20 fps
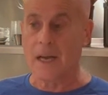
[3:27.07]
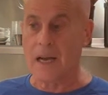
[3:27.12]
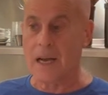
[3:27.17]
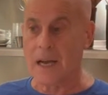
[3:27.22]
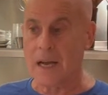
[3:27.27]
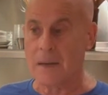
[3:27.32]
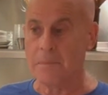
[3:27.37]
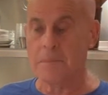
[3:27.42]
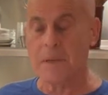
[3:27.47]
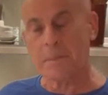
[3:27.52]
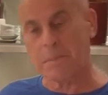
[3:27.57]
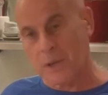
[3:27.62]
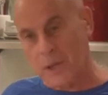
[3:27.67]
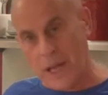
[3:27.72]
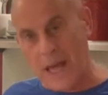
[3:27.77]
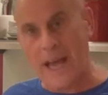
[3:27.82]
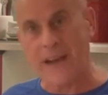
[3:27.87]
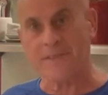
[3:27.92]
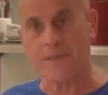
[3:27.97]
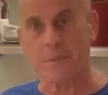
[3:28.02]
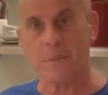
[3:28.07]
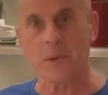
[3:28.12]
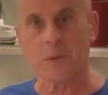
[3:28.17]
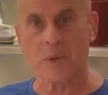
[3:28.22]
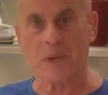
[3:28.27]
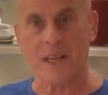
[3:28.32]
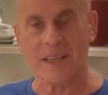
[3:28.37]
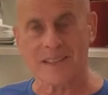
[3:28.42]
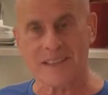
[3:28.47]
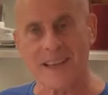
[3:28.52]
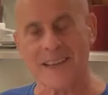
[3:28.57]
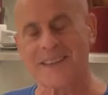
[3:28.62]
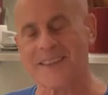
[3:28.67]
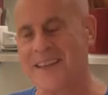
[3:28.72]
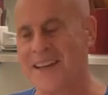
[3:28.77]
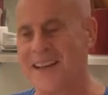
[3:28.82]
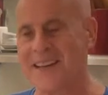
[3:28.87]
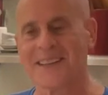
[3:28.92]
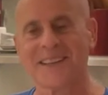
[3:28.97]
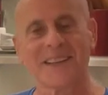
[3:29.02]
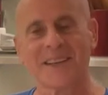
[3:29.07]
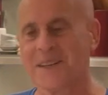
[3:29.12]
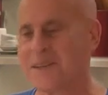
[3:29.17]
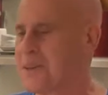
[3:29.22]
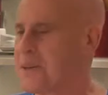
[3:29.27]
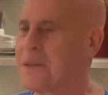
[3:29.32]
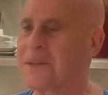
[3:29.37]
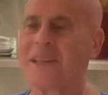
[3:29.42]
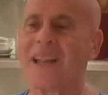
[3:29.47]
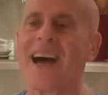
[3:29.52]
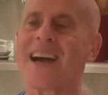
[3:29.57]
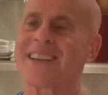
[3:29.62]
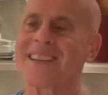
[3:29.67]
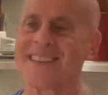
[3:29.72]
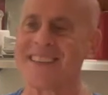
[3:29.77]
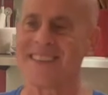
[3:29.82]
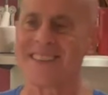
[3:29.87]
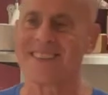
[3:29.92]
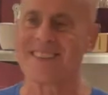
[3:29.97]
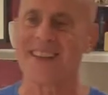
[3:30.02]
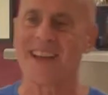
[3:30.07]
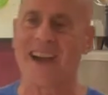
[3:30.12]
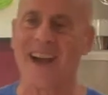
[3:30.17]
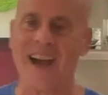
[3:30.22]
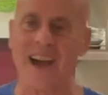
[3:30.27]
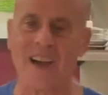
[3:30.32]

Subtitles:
People laugh at me when I say that. Luckies are